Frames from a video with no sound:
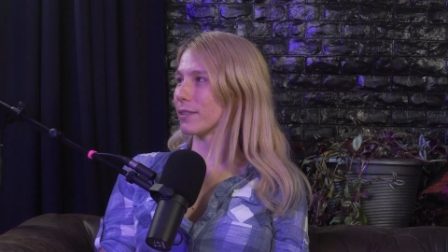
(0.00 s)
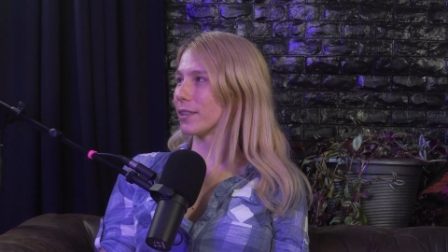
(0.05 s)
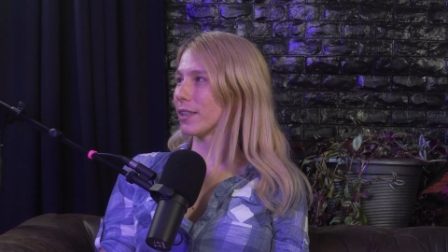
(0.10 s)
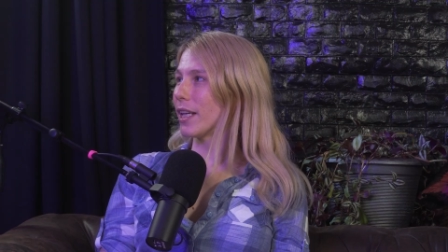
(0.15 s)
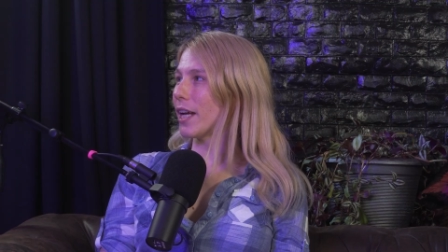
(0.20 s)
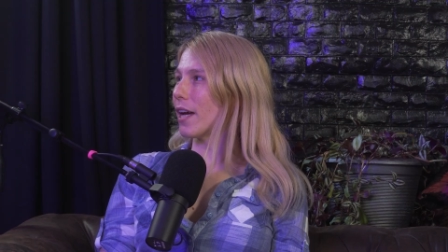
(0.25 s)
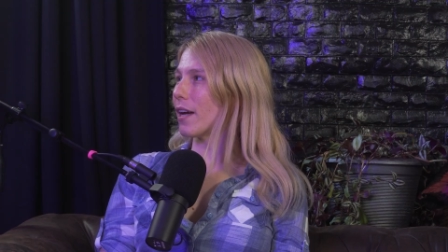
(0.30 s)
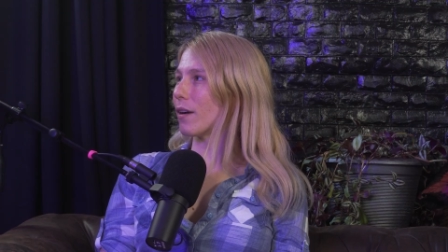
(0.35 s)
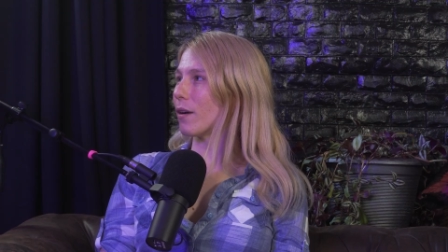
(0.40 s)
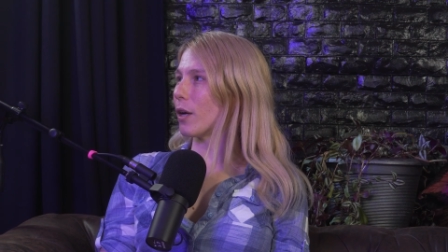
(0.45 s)

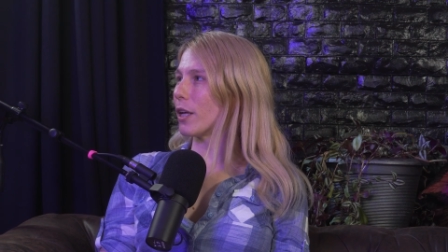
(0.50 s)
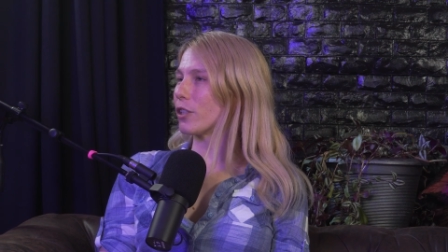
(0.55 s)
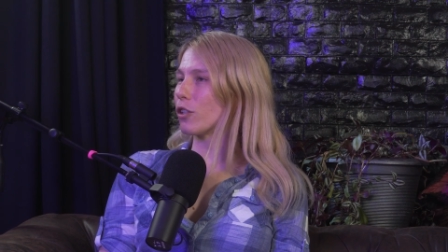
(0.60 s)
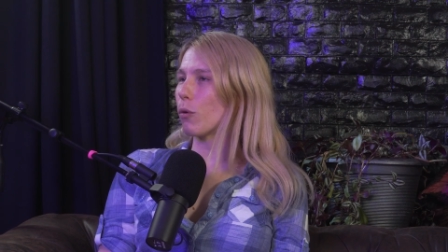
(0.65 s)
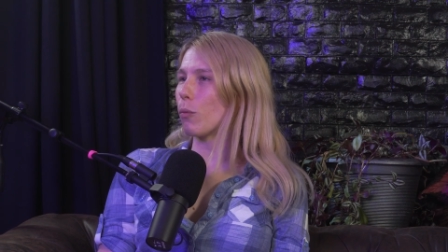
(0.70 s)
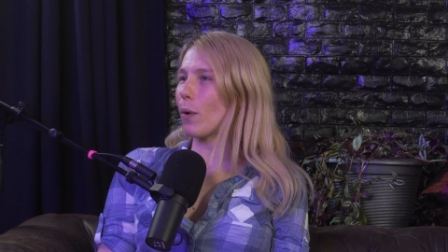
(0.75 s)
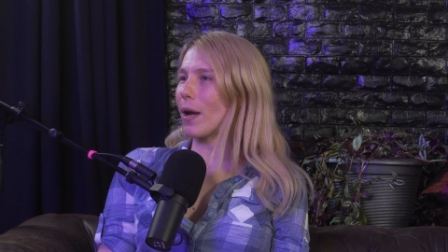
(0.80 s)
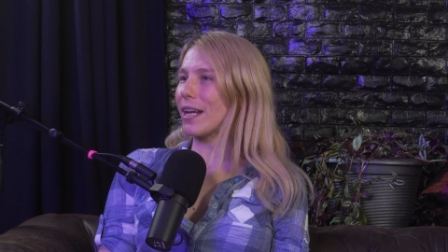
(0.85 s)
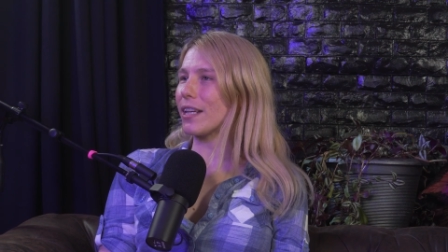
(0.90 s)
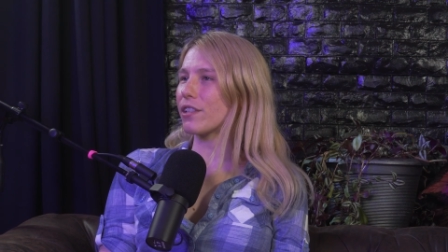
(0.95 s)
Yeah, it's
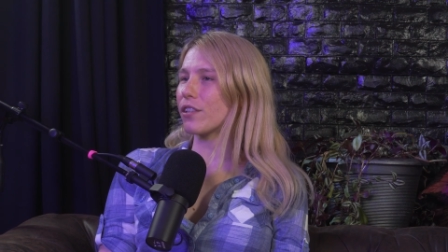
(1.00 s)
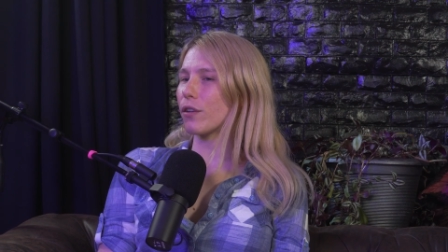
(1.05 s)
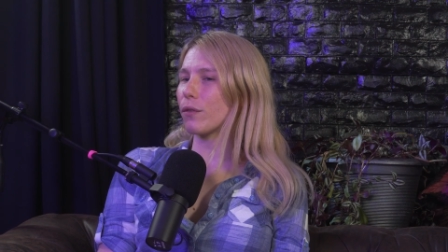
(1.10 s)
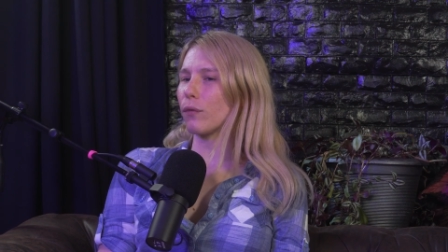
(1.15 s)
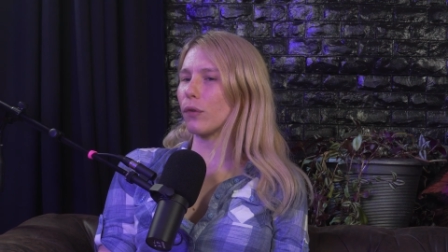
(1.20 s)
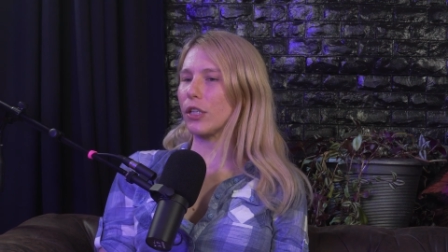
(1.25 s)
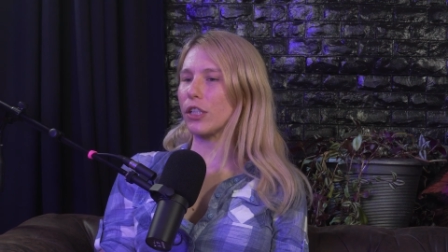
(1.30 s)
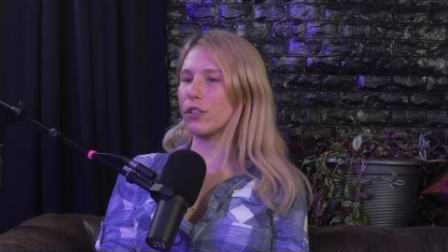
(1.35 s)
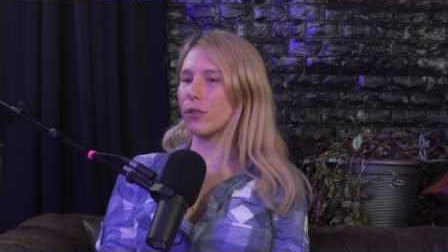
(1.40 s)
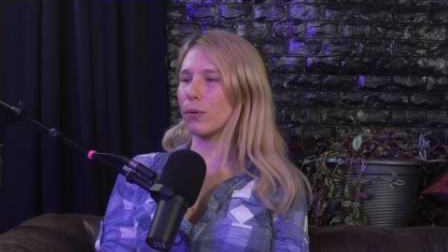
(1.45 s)
a waste
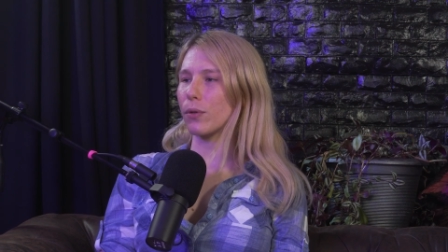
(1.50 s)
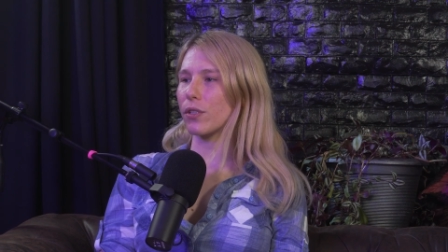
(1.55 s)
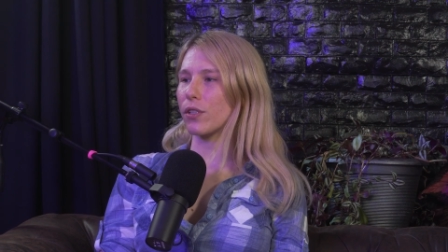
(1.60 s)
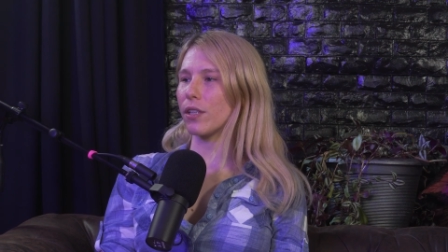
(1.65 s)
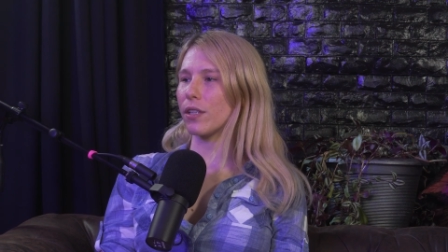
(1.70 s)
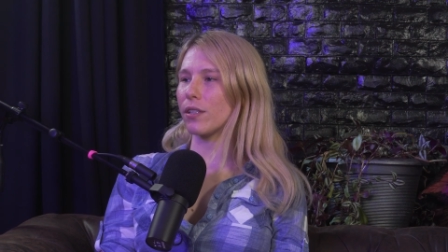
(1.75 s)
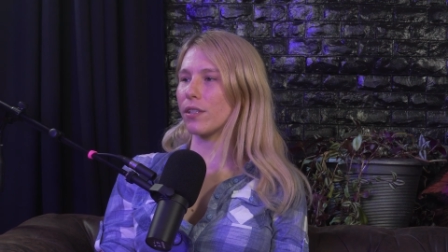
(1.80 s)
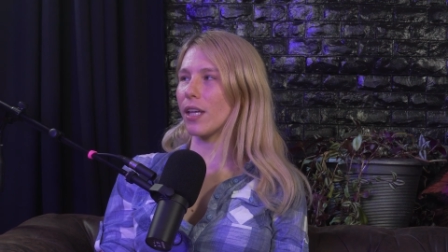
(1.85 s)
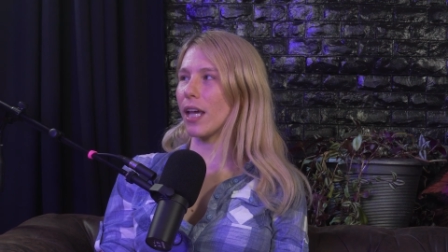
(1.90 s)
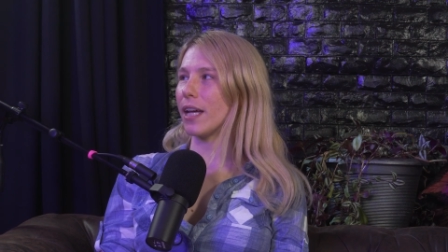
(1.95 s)
of
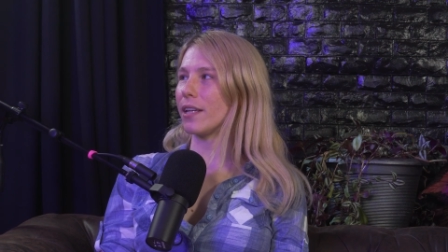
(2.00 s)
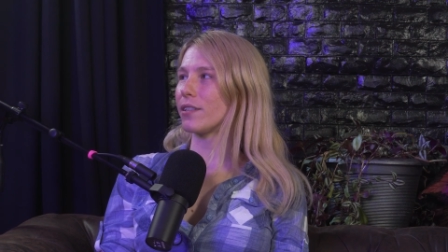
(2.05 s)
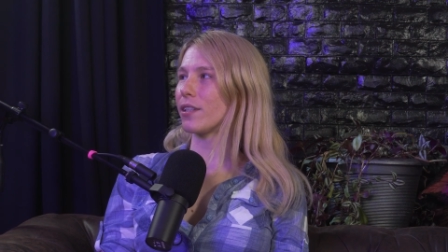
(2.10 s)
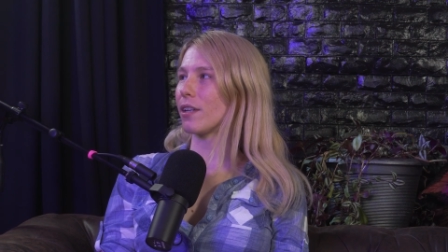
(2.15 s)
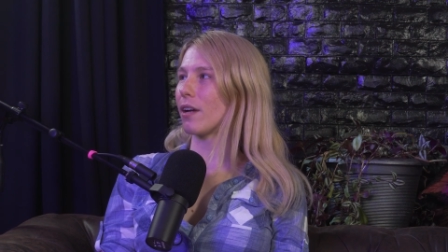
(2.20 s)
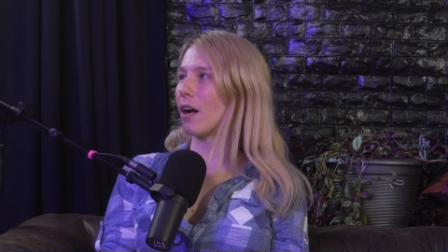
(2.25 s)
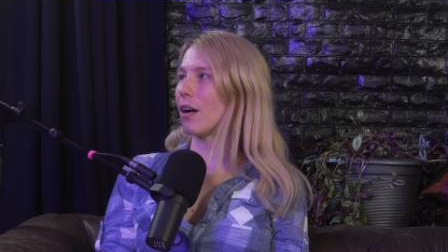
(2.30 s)
resources and yeah.